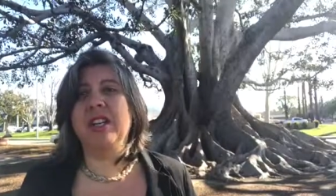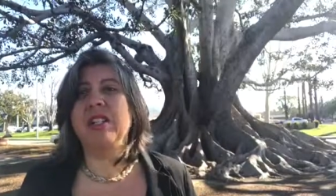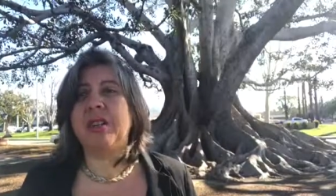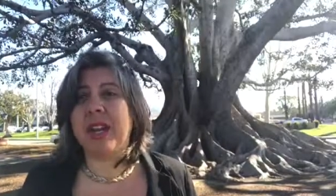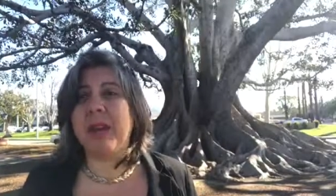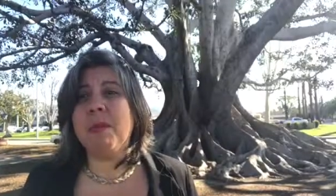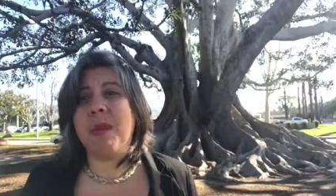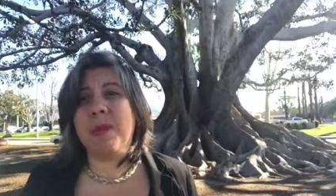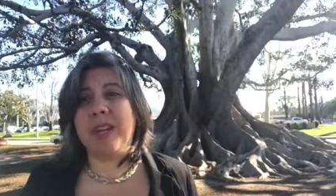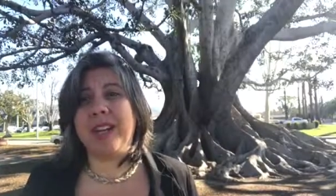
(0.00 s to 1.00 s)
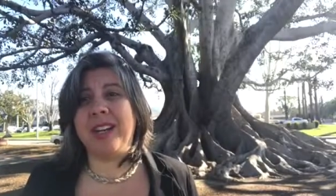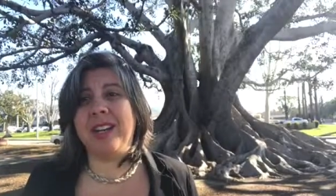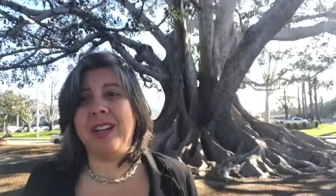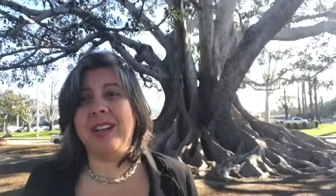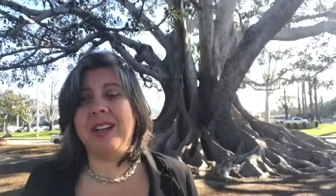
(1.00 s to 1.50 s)
So get rooted.
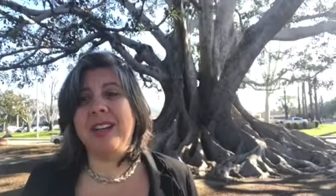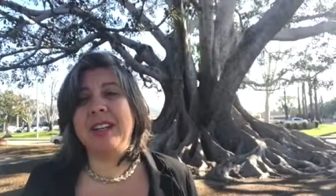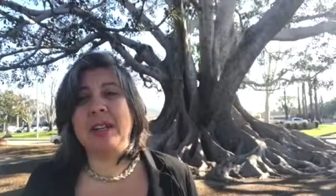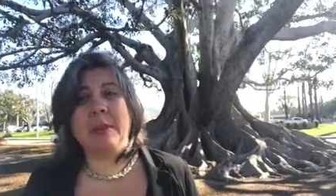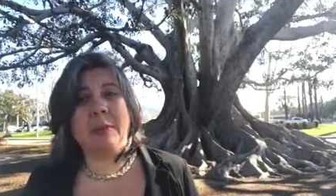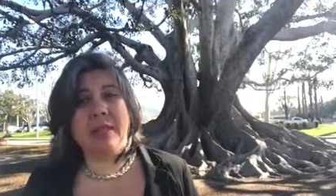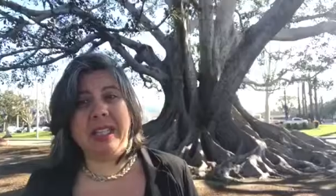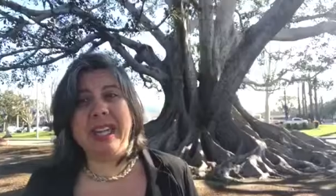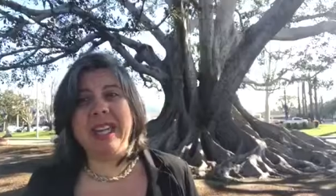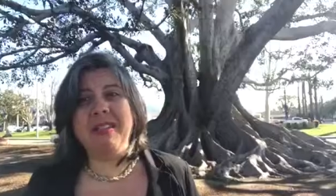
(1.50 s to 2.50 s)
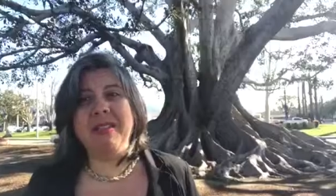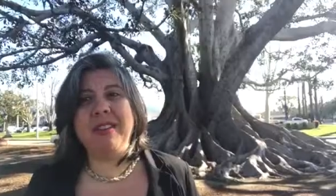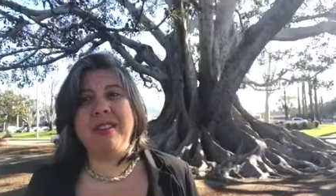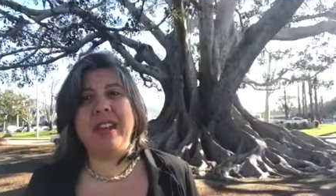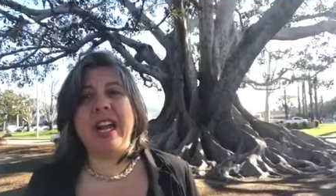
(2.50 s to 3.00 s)
Believe
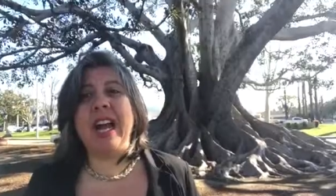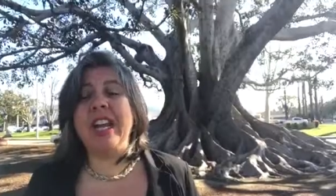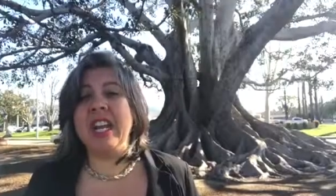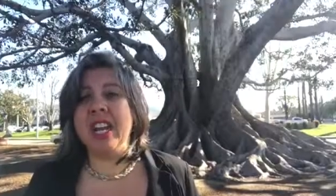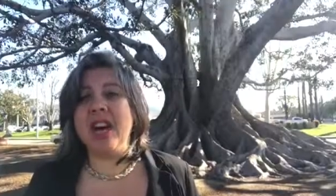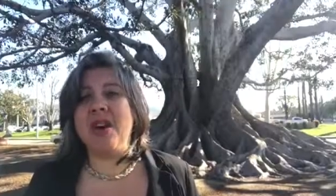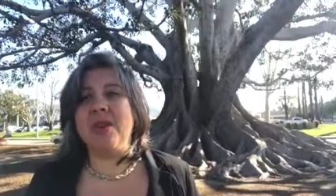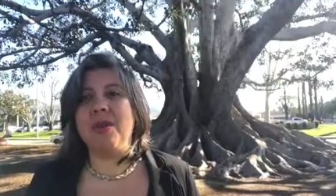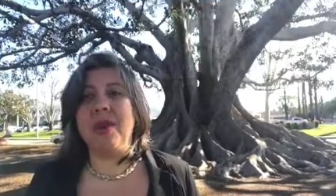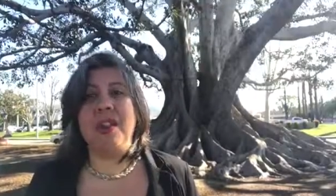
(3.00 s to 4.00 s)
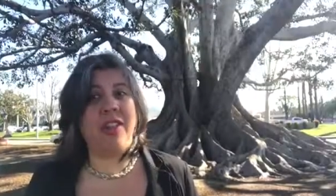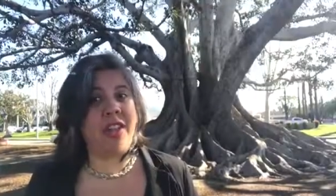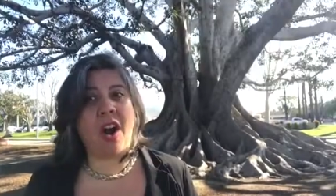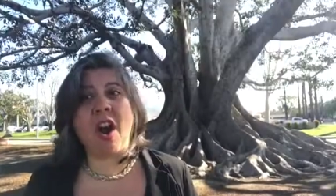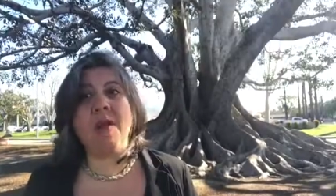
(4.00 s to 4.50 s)
and know that
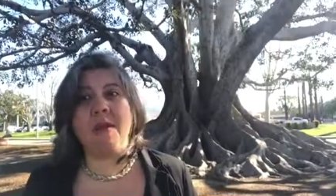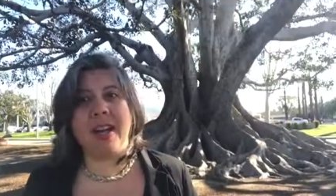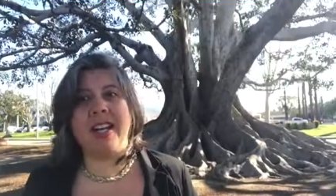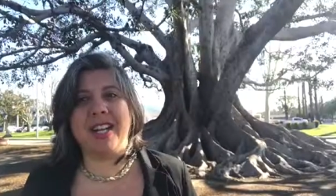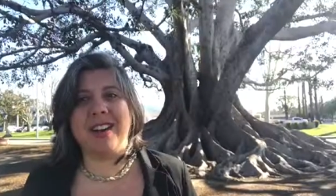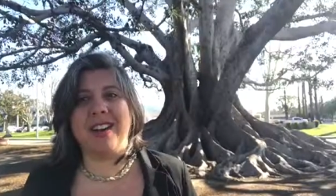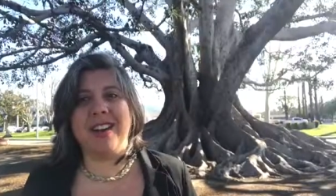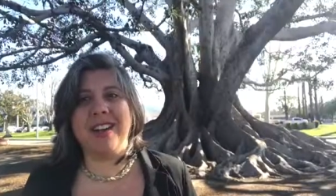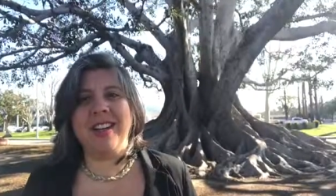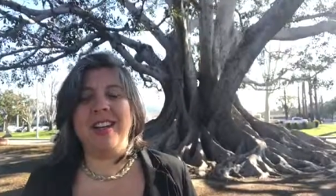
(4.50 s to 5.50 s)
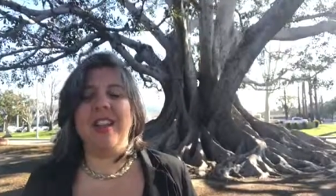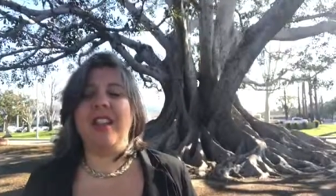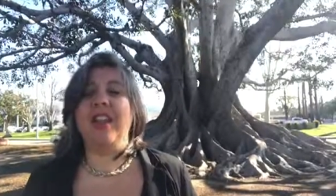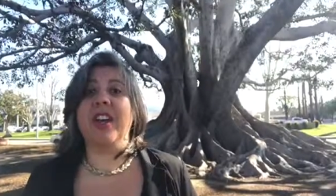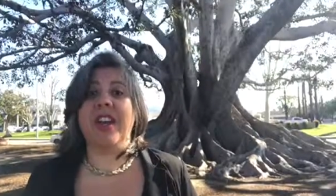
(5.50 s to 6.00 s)
our mighty God
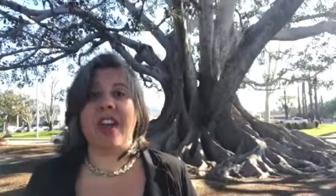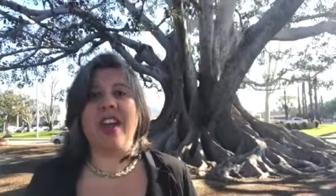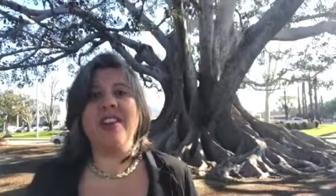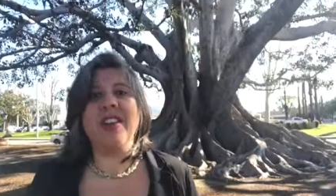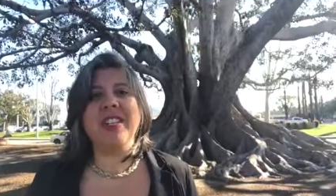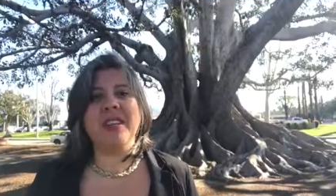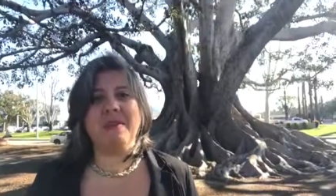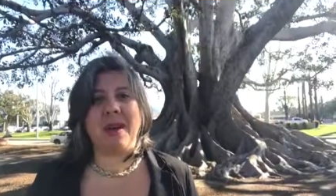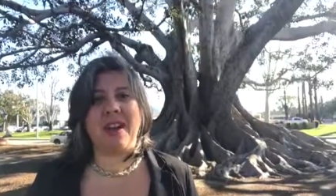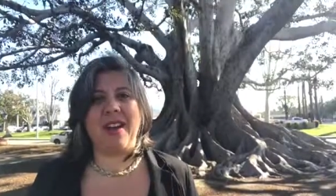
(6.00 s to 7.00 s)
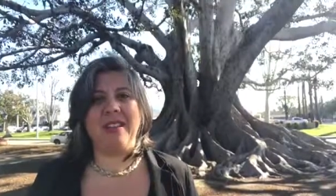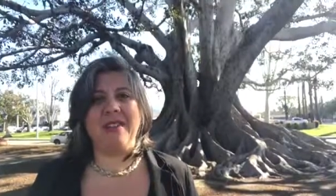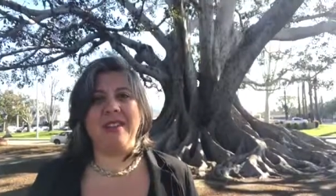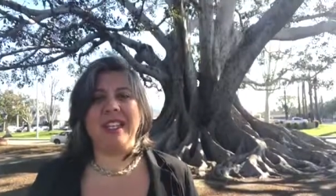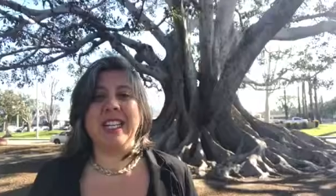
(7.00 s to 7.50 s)
the God that's above
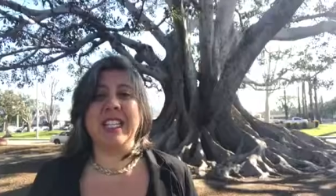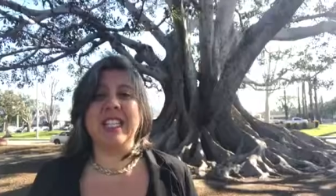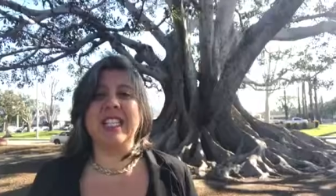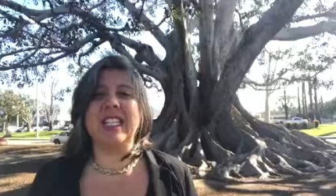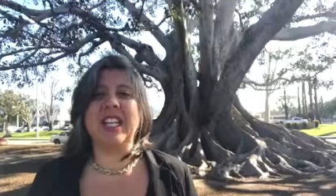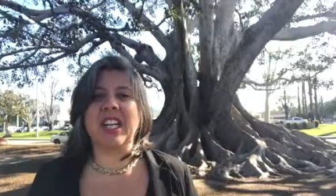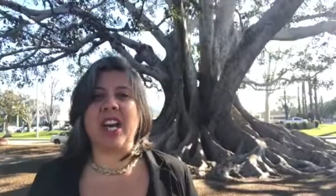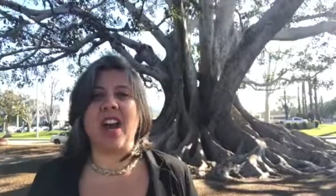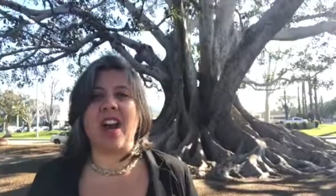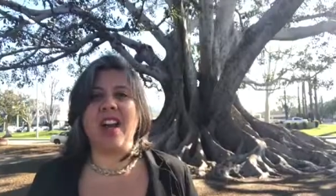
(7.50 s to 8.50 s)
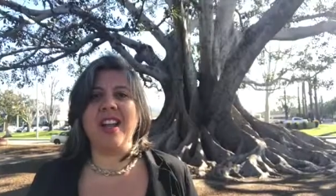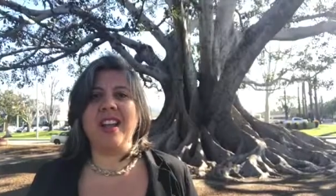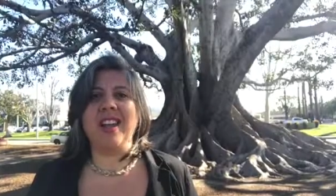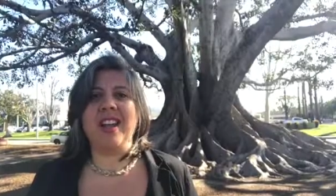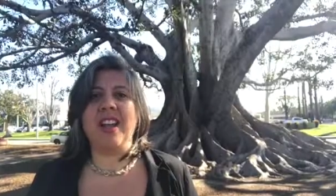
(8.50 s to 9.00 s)
is the God
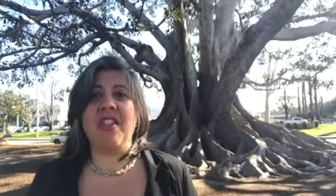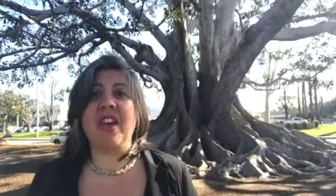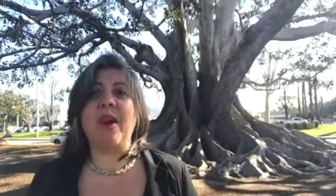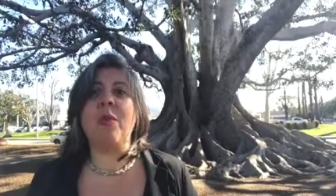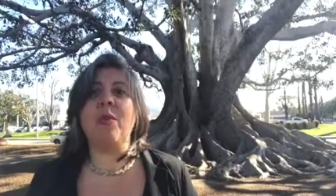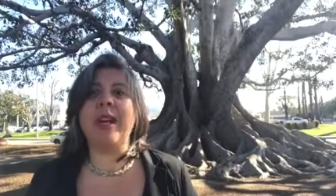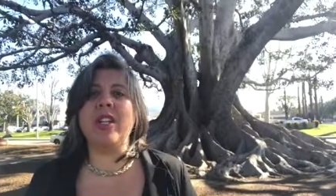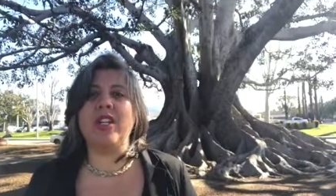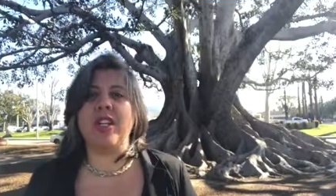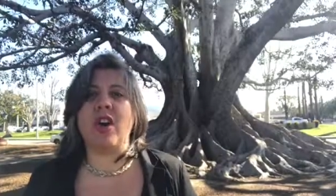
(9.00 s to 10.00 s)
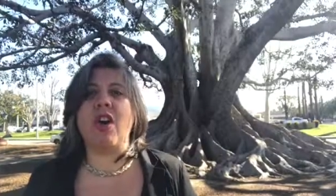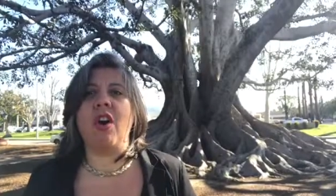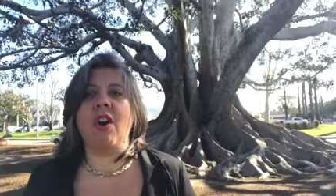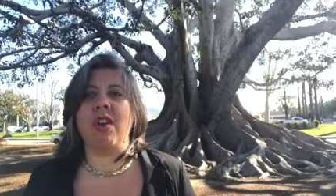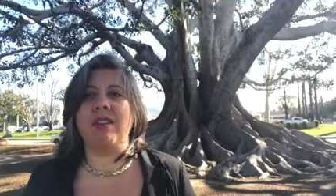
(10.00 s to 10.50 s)
that we should
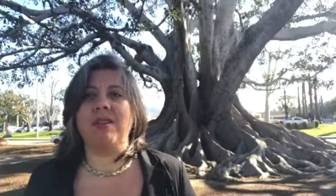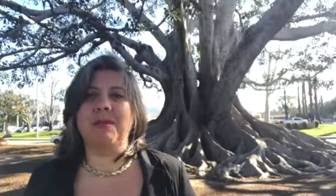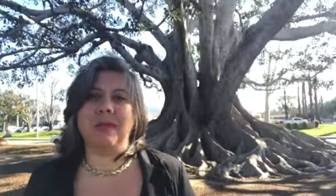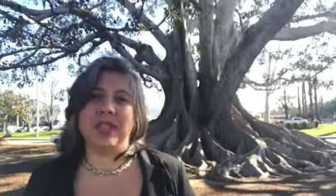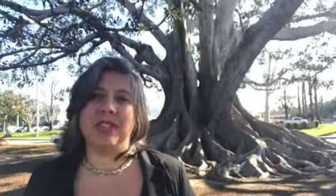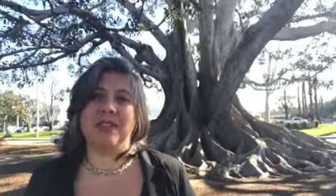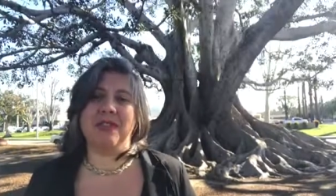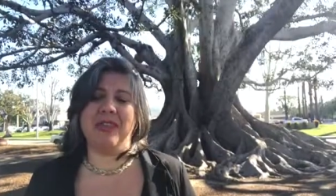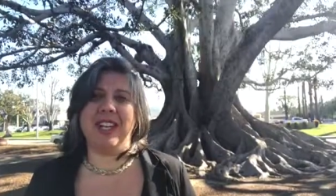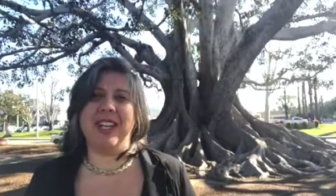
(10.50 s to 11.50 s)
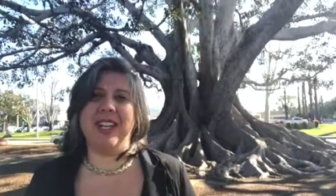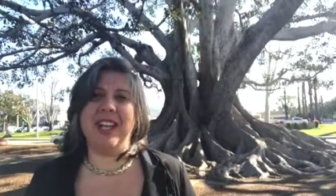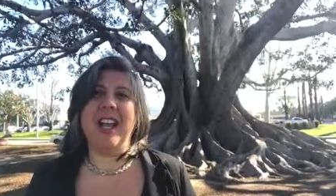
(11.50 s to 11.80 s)
all be serving.